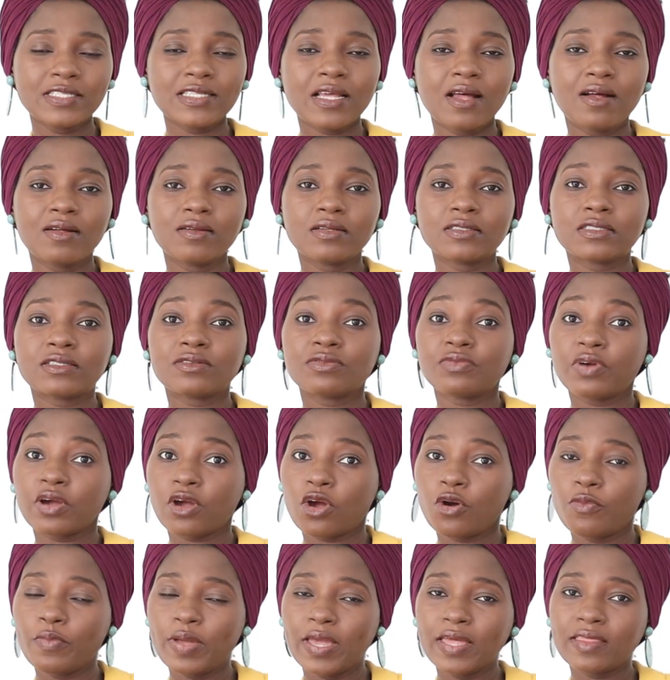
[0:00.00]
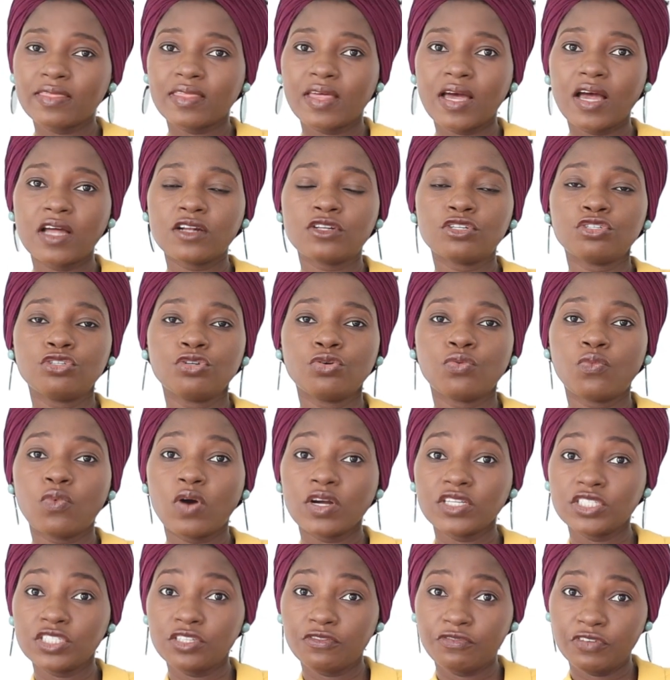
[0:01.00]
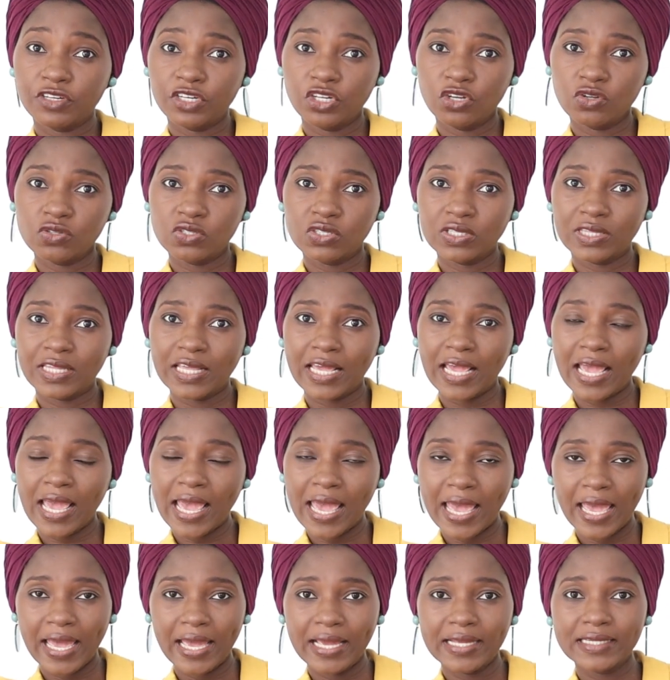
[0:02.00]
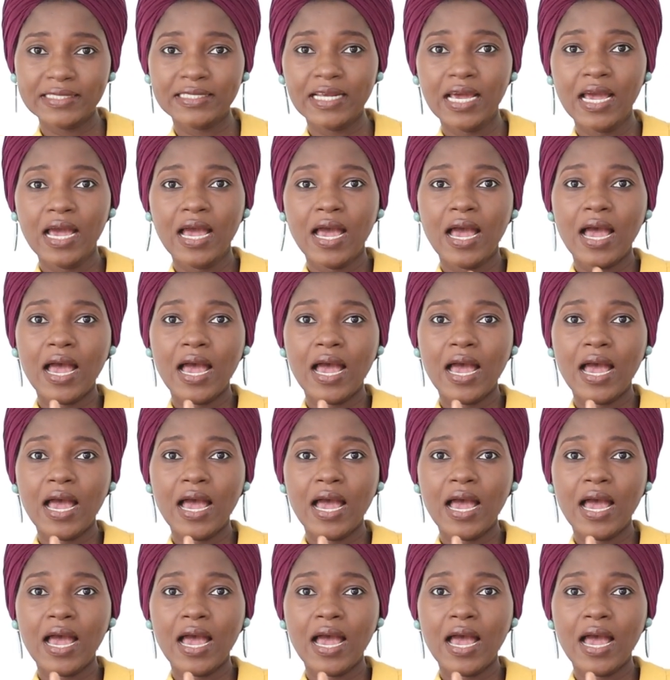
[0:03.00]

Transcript: Please, I would recommend that you watch the video to the end.